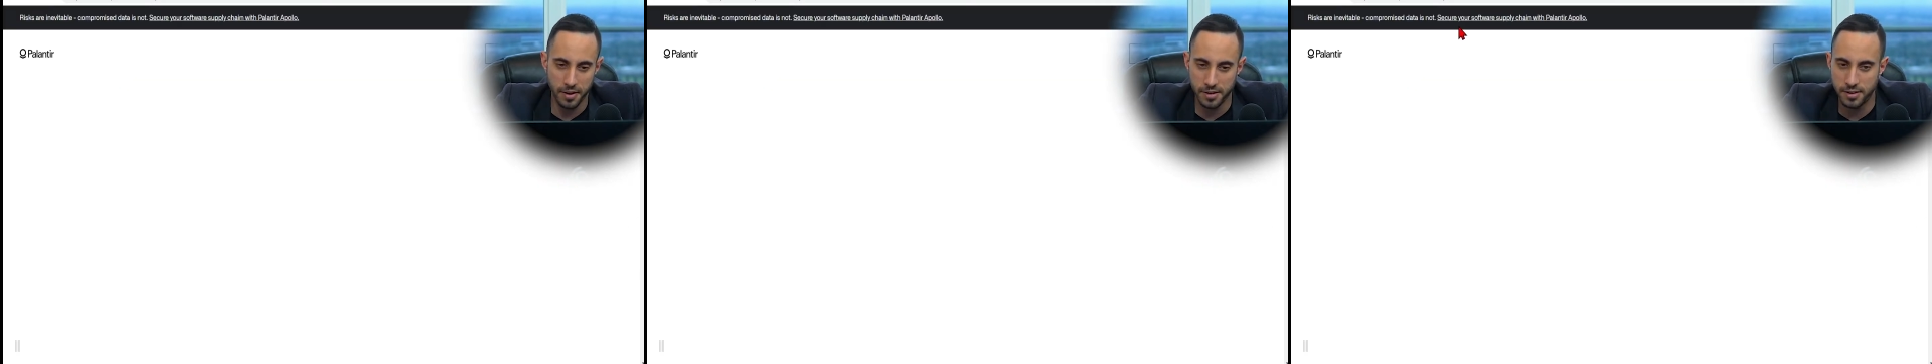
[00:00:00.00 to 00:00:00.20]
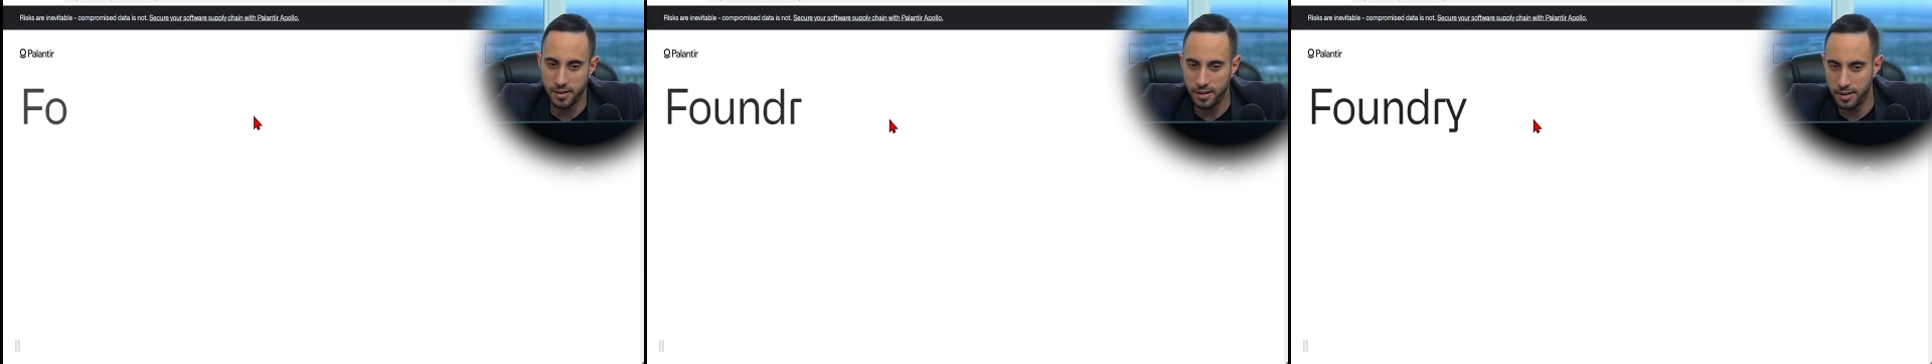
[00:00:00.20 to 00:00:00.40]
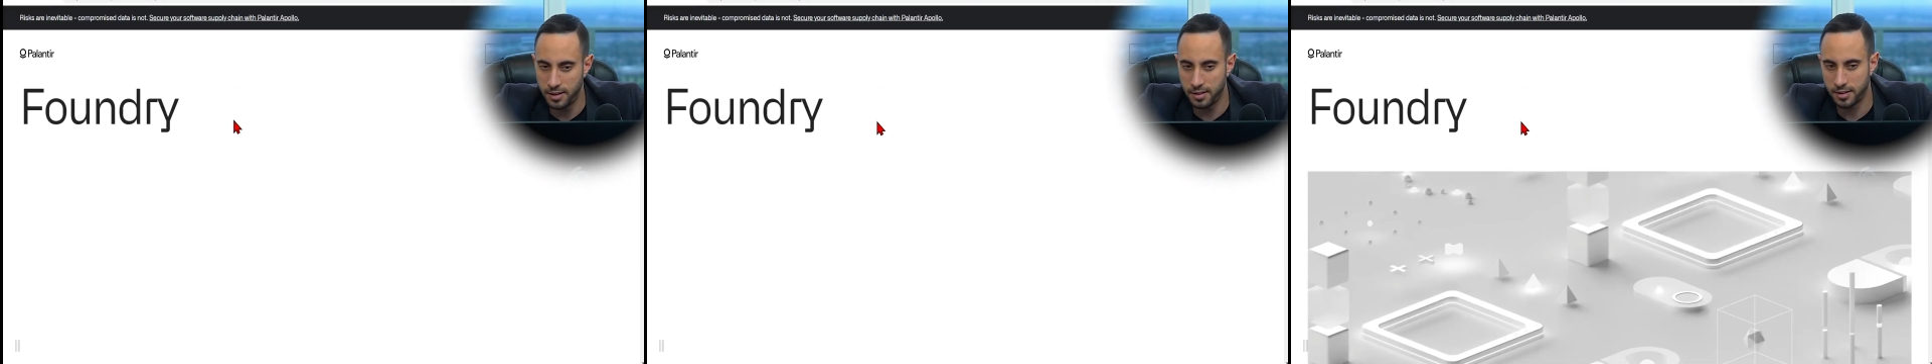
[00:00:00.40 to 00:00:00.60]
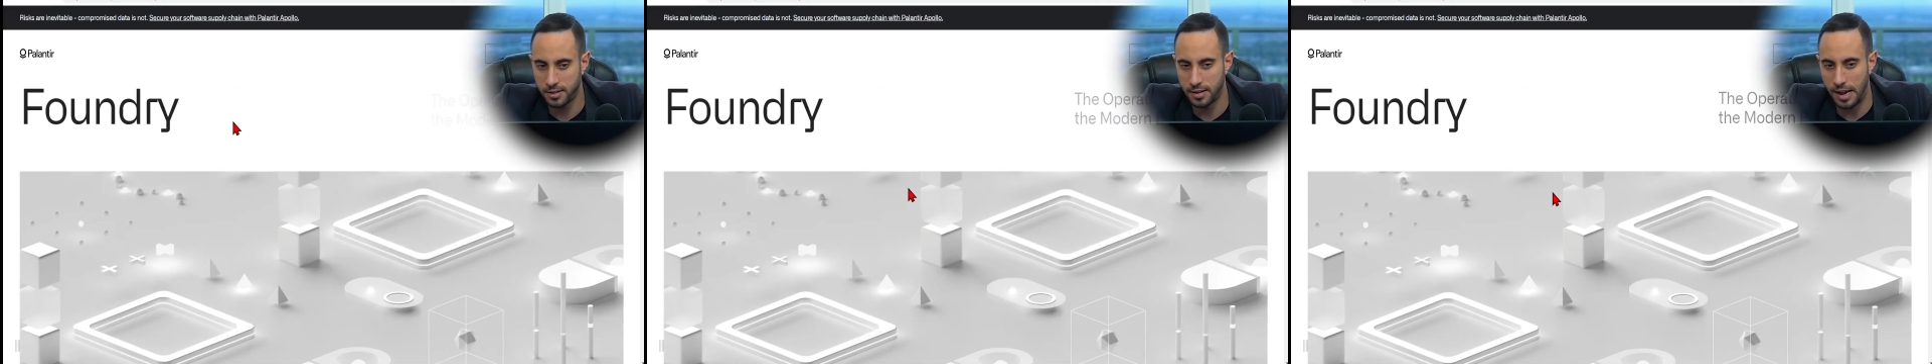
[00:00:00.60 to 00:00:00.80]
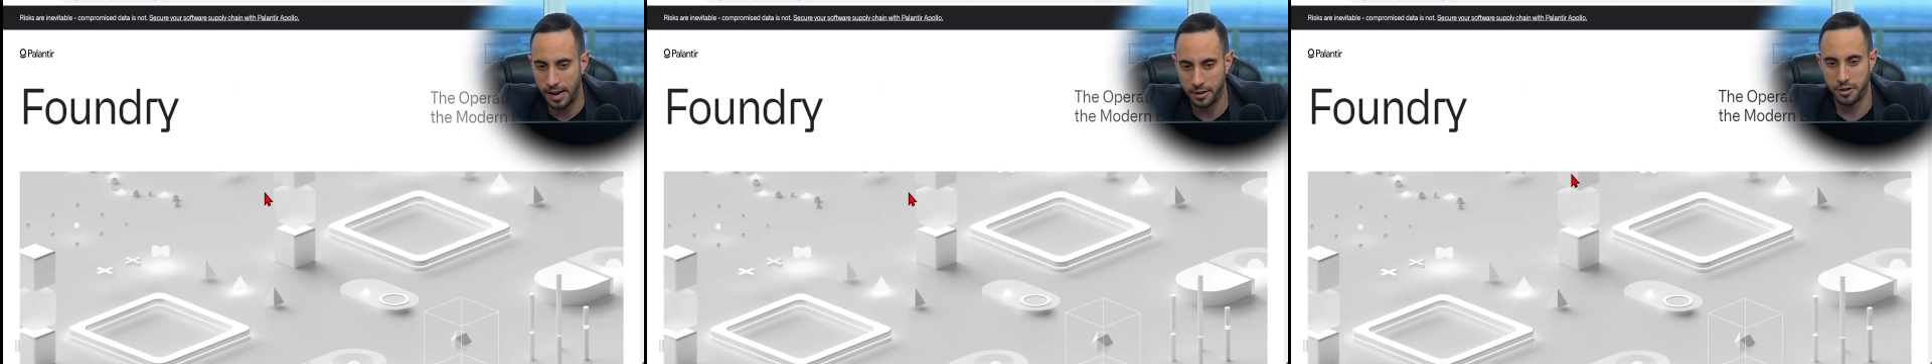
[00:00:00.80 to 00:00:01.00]
into
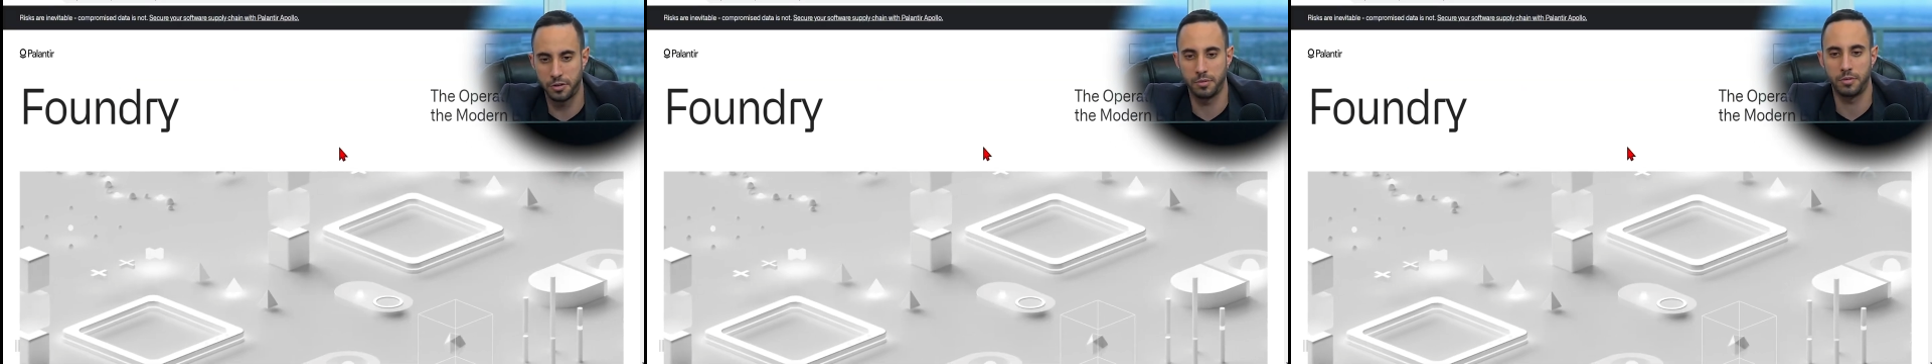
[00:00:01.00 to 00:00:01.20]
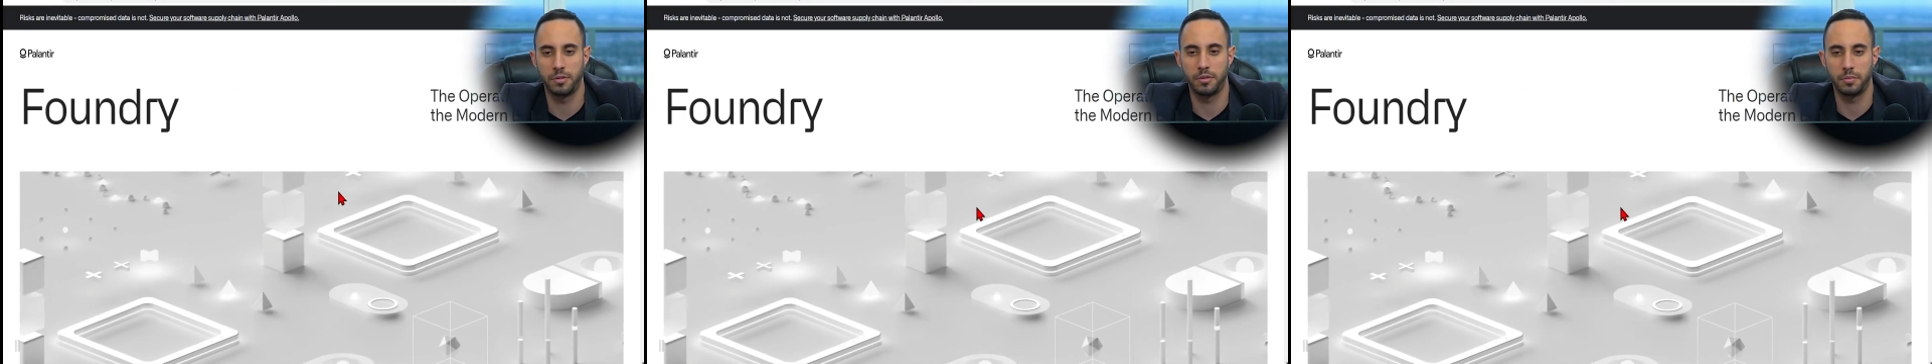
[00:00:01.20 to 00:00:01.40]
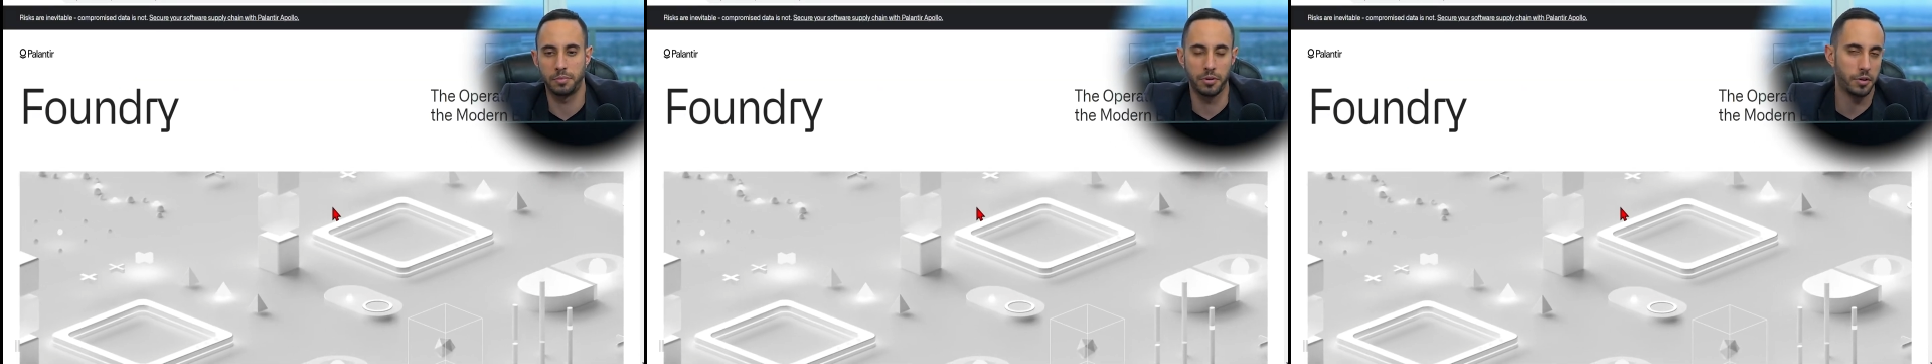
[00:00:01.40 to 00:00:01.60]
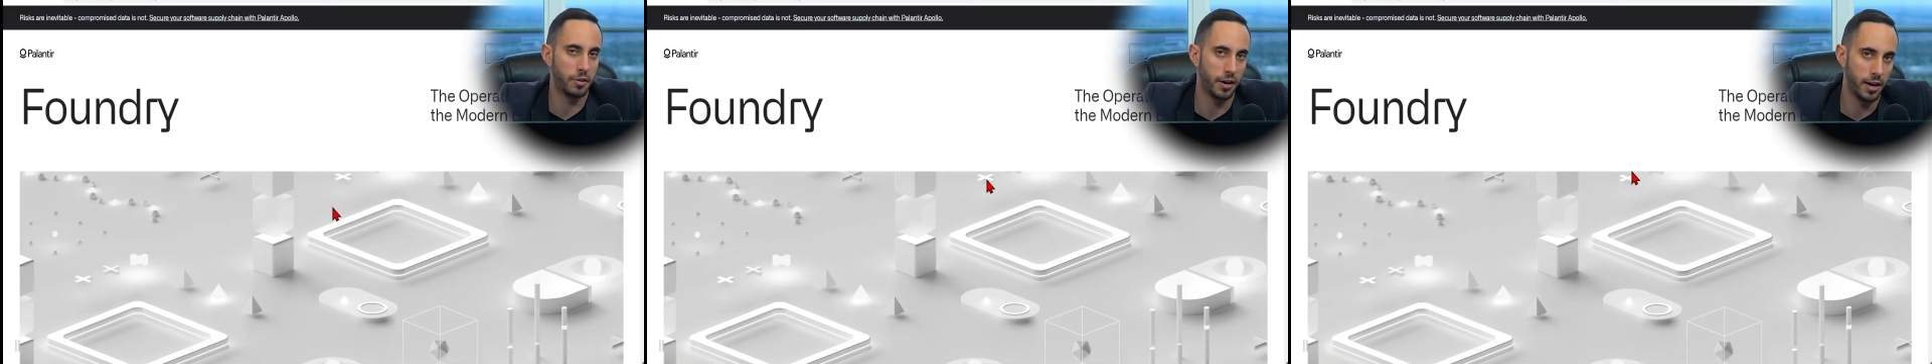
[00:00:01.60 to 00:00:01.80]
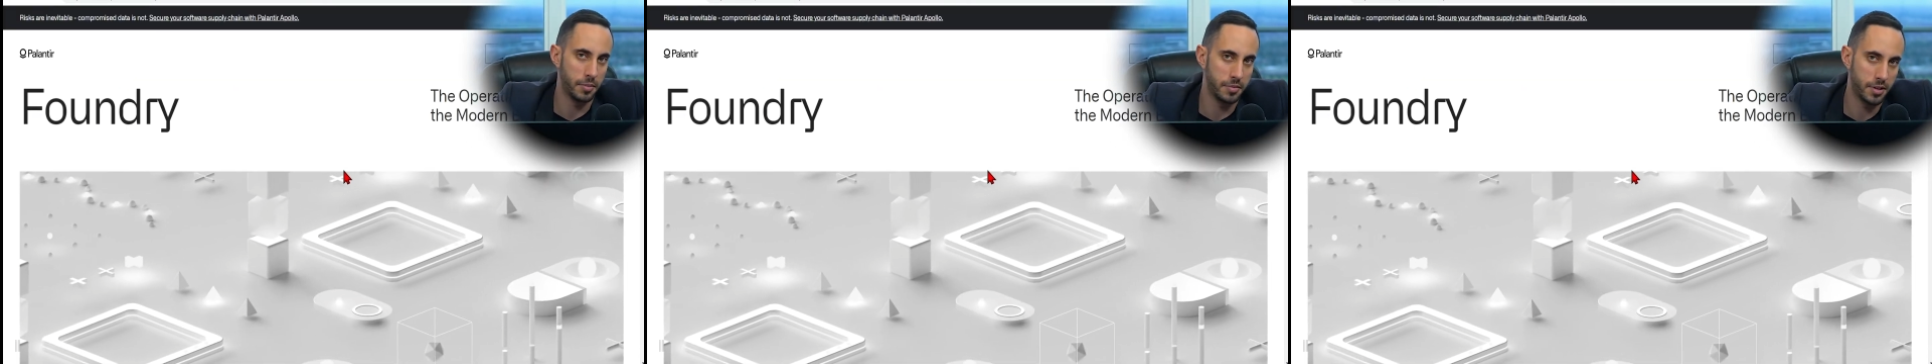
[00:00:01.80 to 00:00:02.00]
these actual
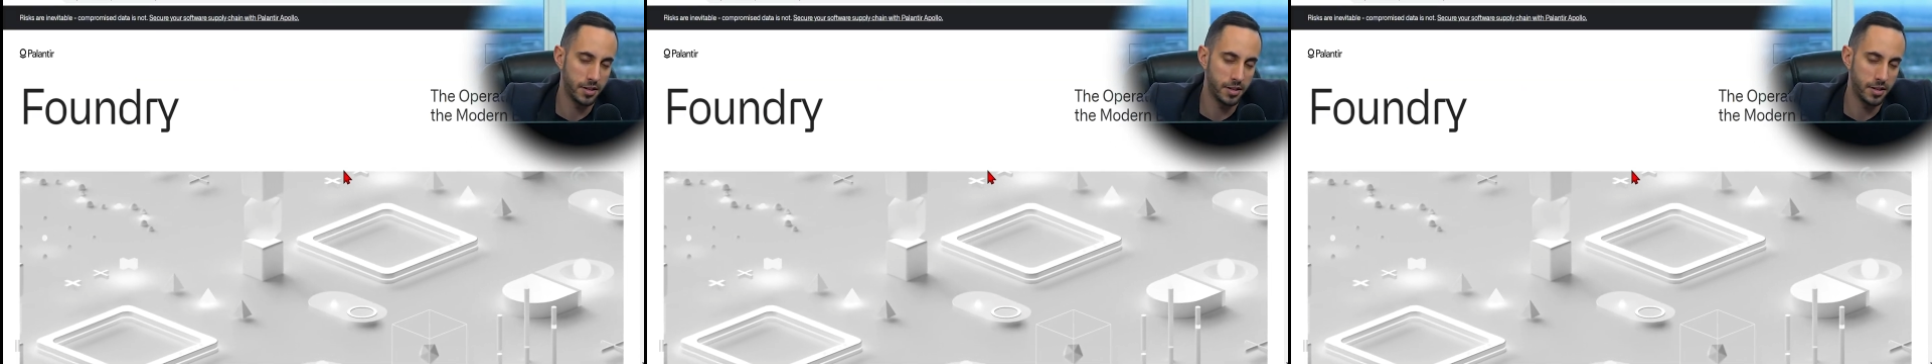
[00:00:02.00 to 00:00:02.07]
programs,